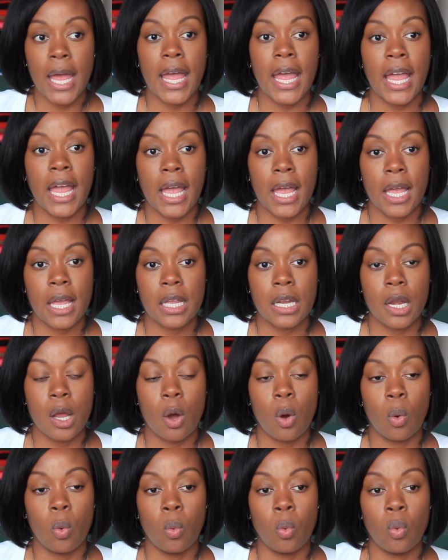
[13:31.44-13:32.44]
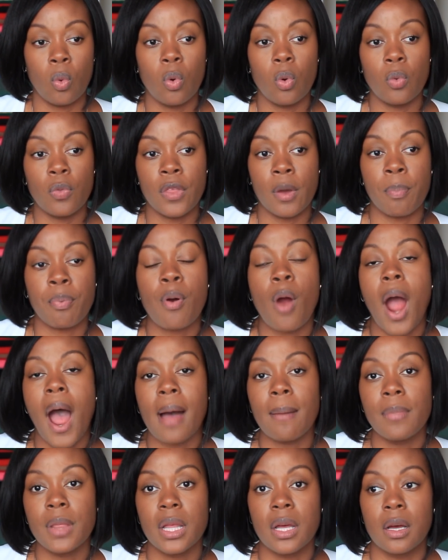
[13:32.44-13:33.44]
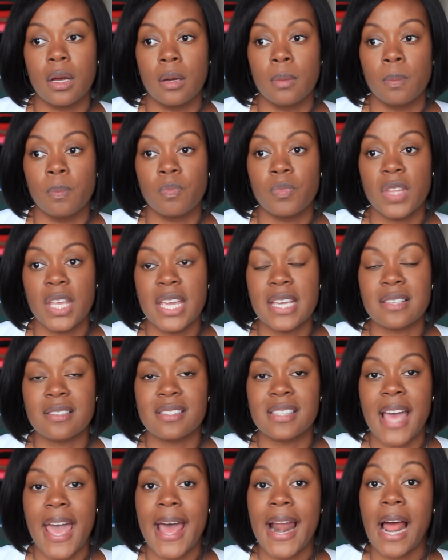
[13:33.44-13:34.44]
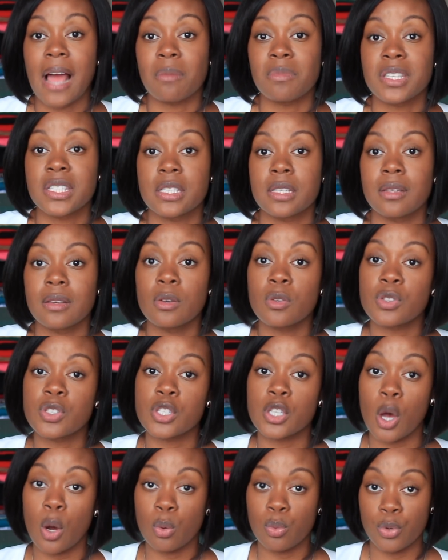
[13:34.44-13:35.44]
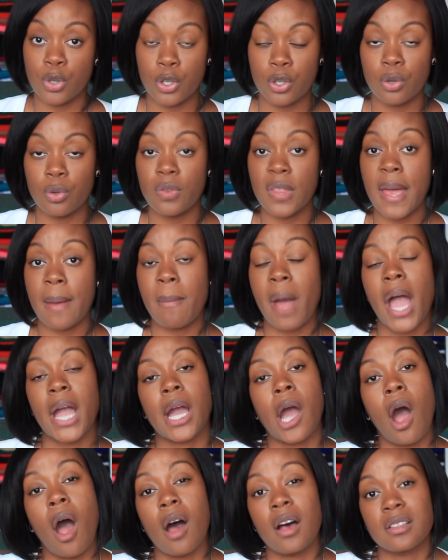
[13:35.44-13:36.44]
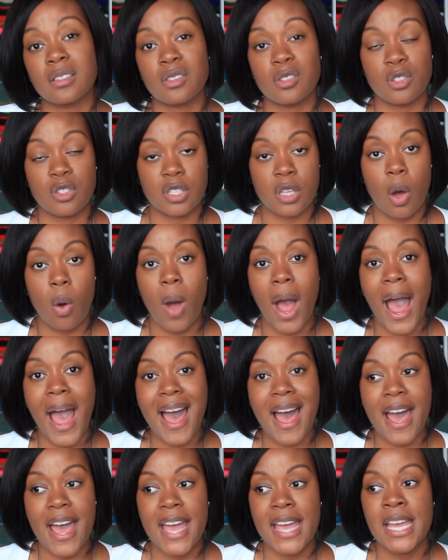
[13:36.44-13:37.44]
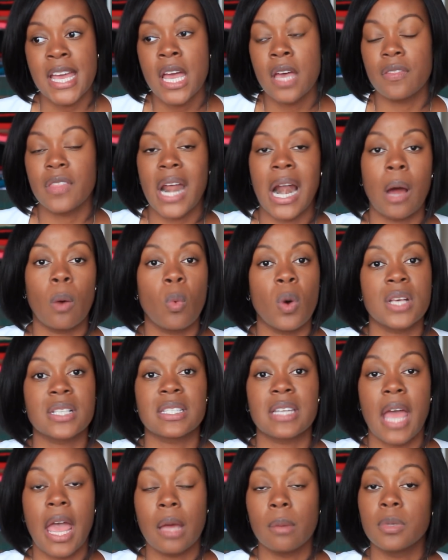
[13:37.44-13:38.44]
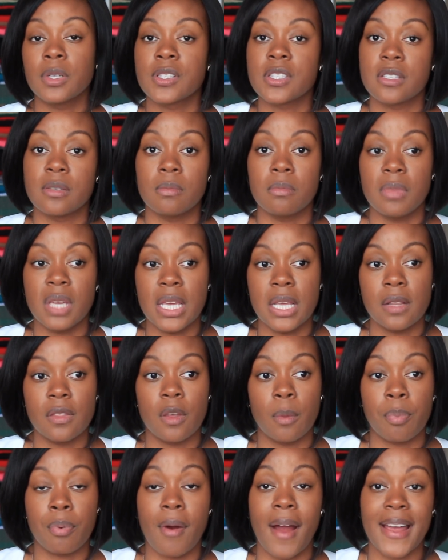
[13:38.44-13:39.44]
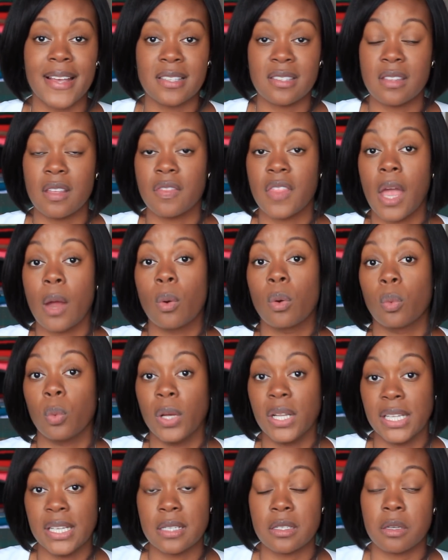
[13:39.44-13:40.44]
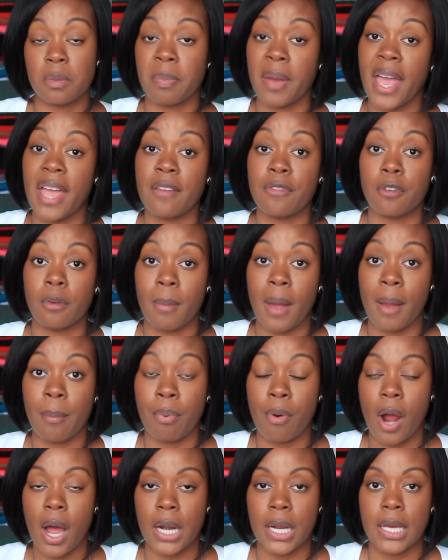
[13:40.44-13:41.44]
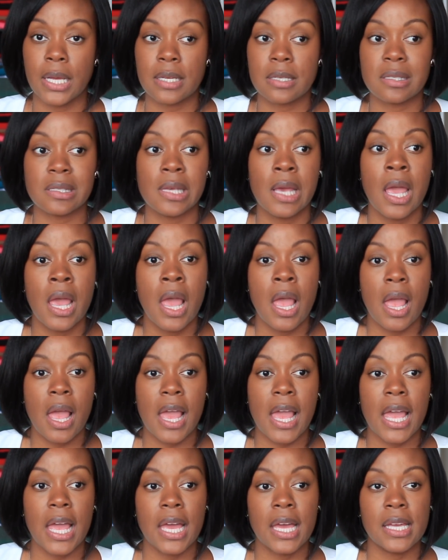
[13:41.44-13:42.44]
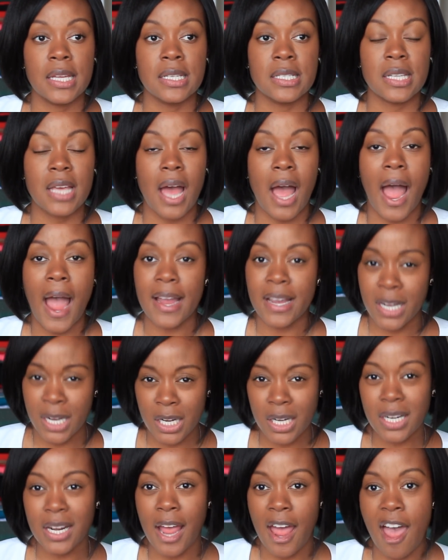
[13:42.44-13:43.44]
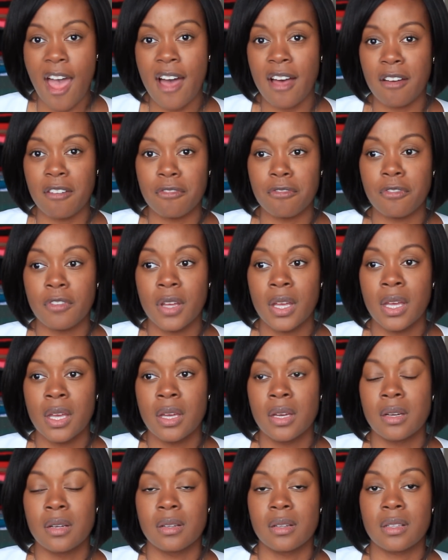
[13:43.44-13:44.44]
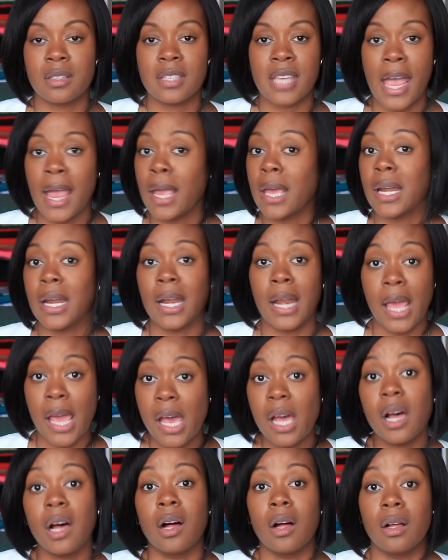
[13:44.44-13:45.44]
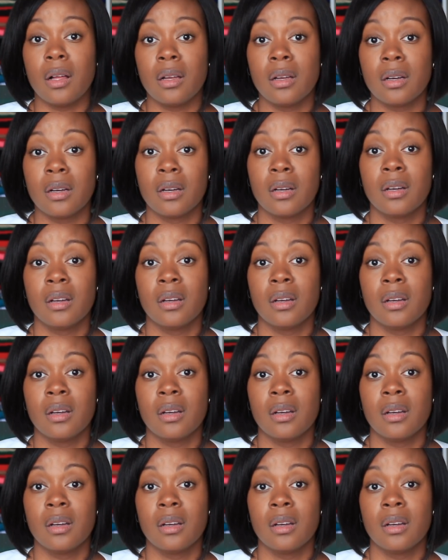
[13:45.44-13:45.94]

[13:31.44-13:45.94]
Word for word: And the problem is that I'm still so new that my costs are so high that I wasn't able to meet the price that they were willing to pay for my products. And I could have taken an L